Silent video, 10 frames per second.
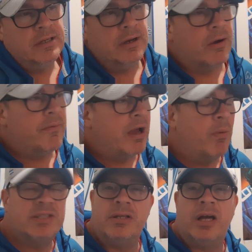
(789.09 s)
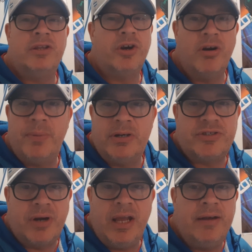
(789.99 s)
You know, I wasn't on the Herbert
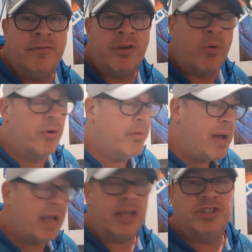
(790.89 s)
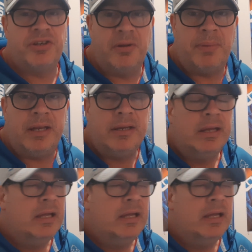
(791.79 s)
train, the quarterback I should have been.